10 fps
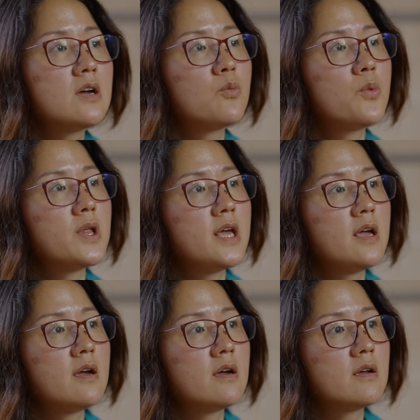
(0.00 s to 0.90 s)

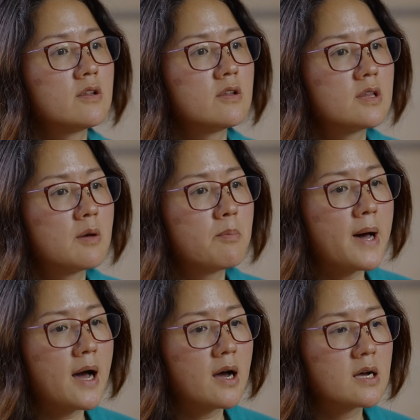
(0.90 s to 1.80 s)
Within the
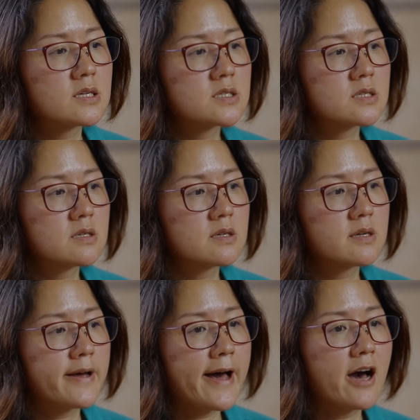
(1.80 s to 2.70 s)
past
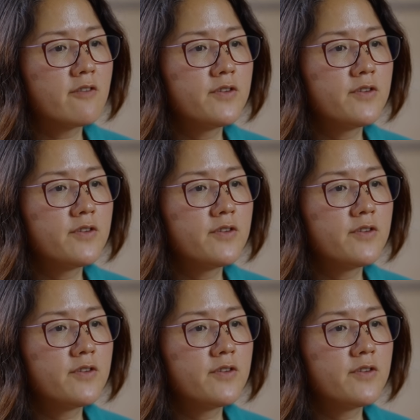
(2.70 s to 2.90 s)
half a